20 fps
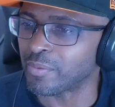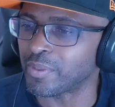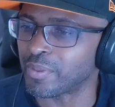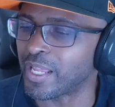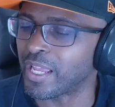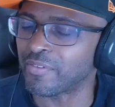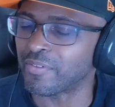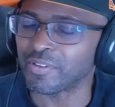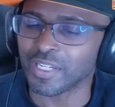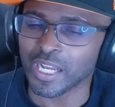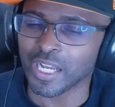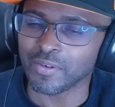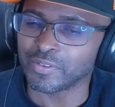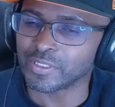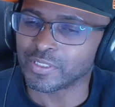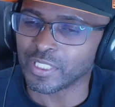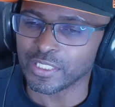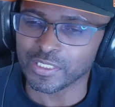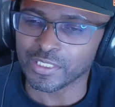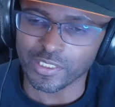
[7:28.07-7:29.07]
have a
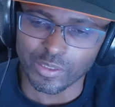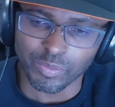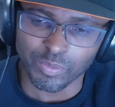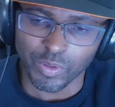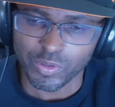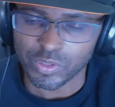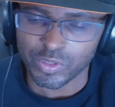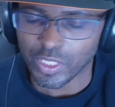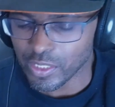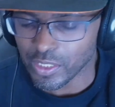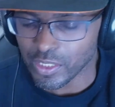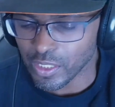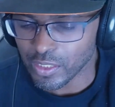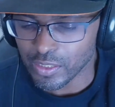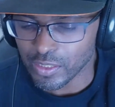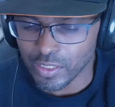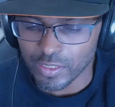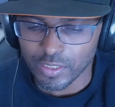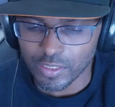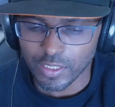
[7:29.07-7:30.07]
conversation and the person's like, yeah,
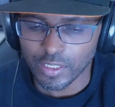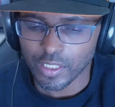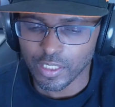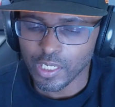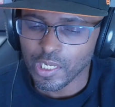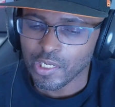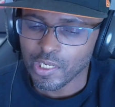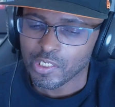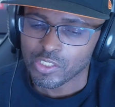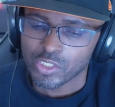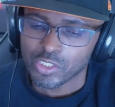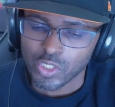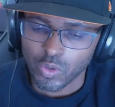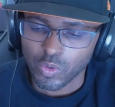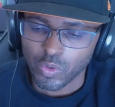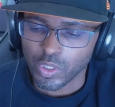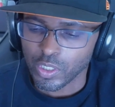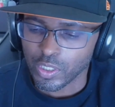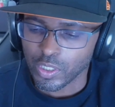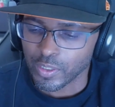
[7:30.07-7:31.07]
yeah, yeah. So,
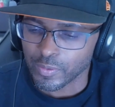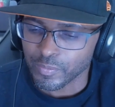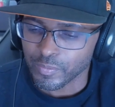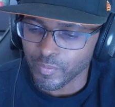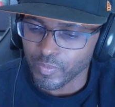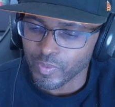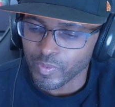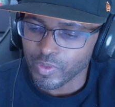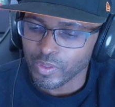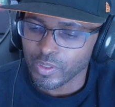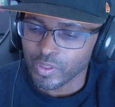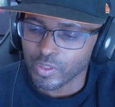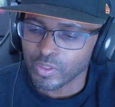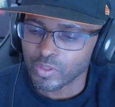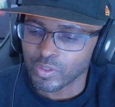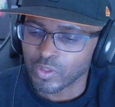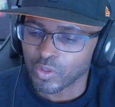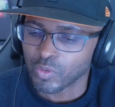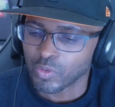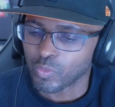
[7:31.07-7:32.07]
uh, you
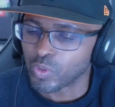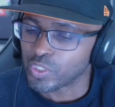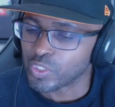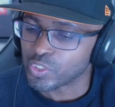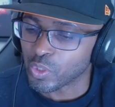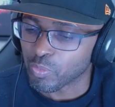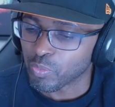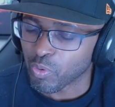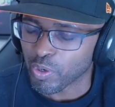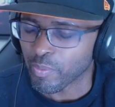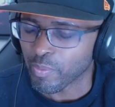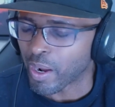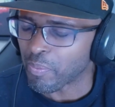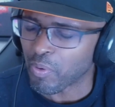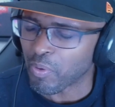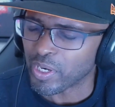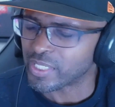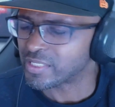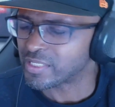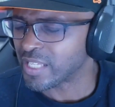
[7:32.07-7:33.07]
know, what is your point? My
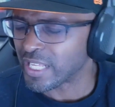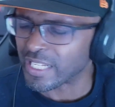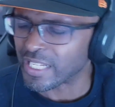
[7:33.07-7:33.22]
point is that.